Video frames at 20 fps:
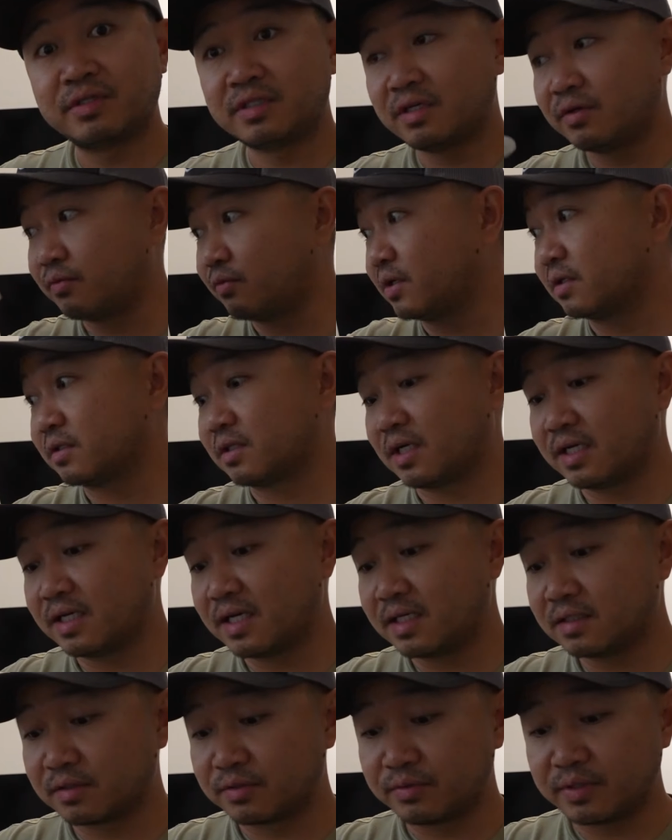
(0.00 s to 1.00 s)
and it worked. I
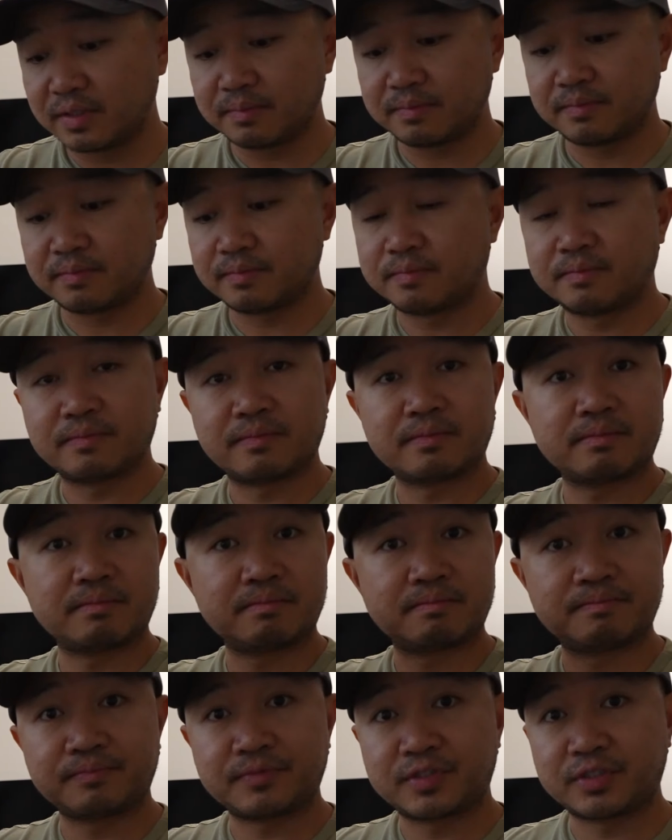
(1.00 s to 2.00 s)
had the grip.
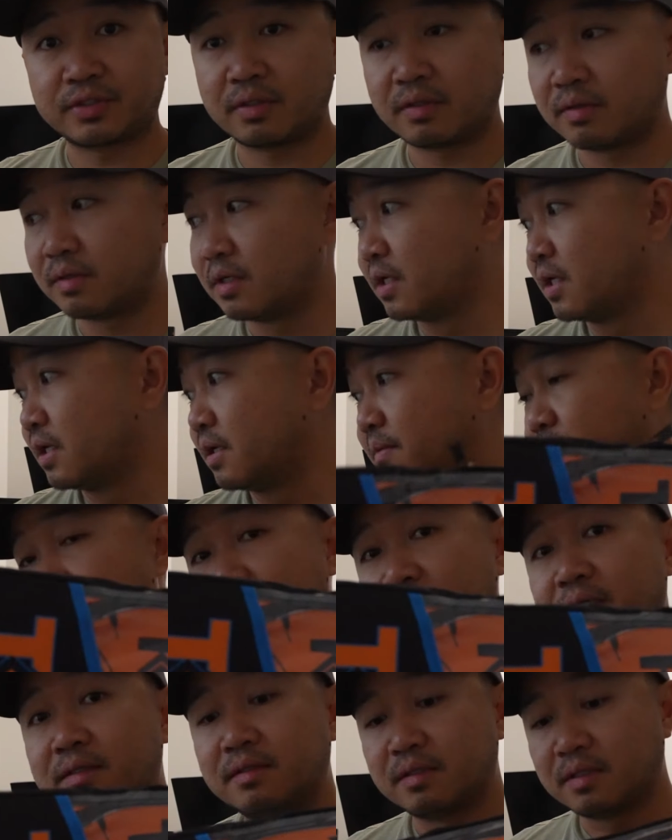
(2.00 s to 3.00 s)
So,
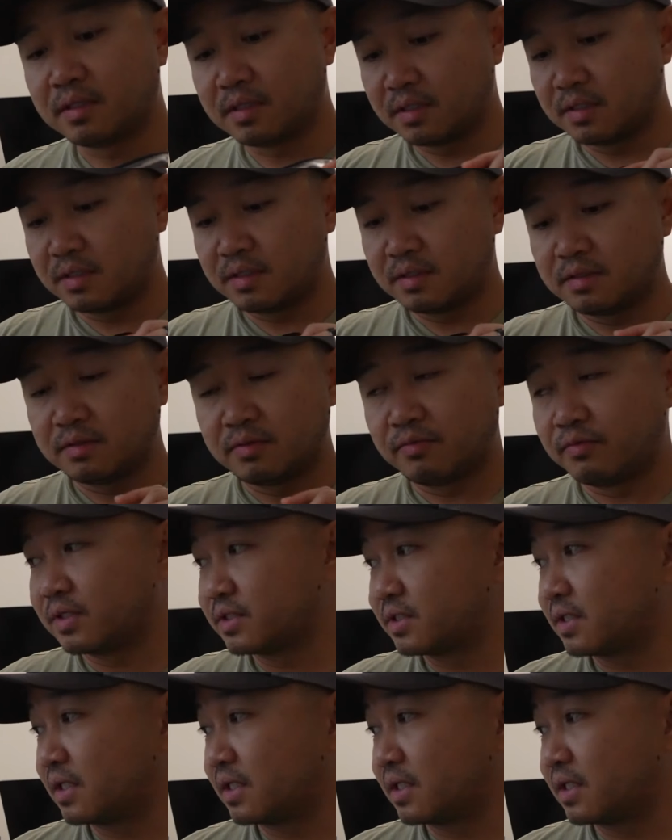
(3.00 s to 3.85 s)
but once